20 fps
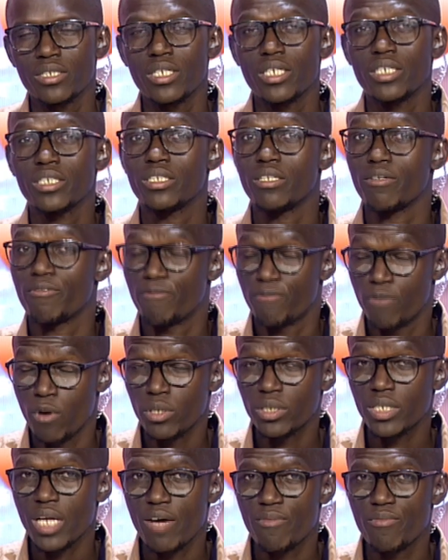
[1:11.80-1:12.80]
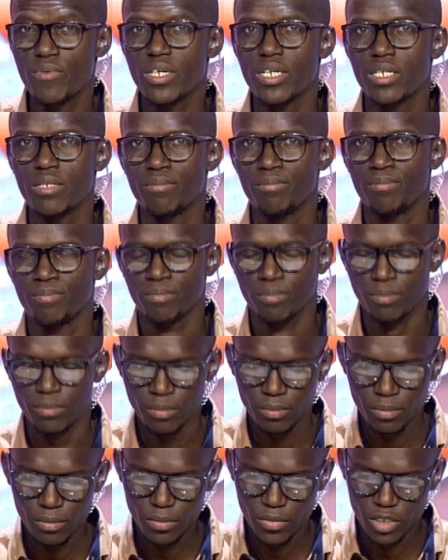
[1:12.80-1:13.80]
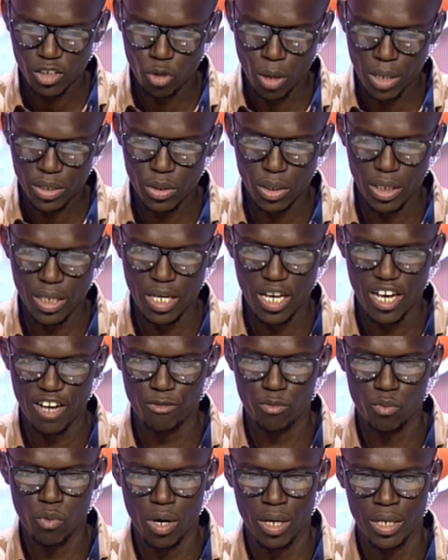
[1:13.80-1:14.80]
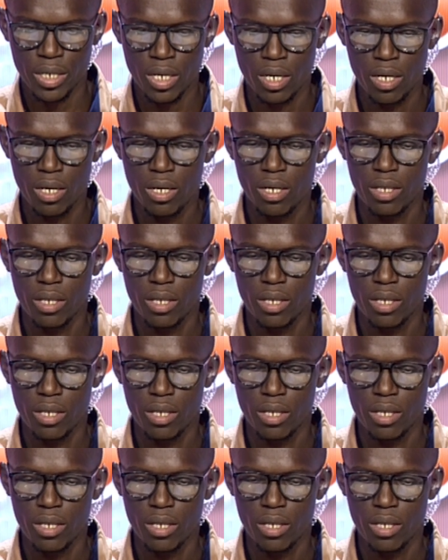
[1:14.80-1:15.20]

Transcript: she is the first African to actually have won